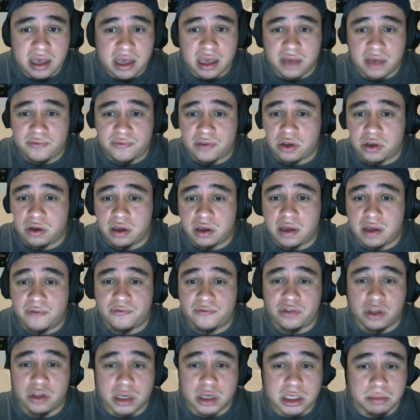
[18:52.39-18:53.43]

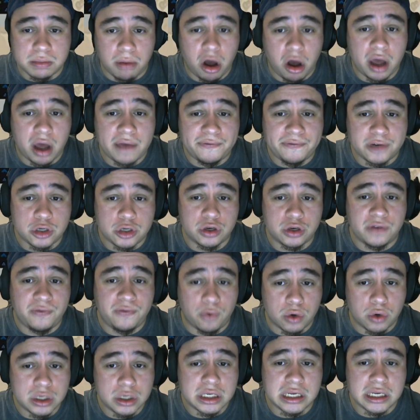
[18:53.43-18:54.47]
if the small infantry
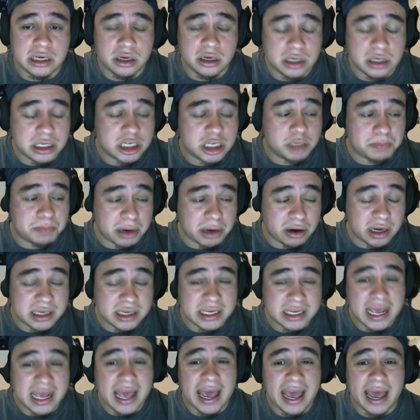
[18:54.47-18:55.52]
force here is
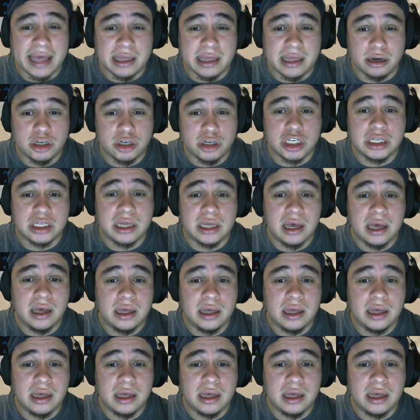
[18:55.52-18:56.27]
experienced and they're just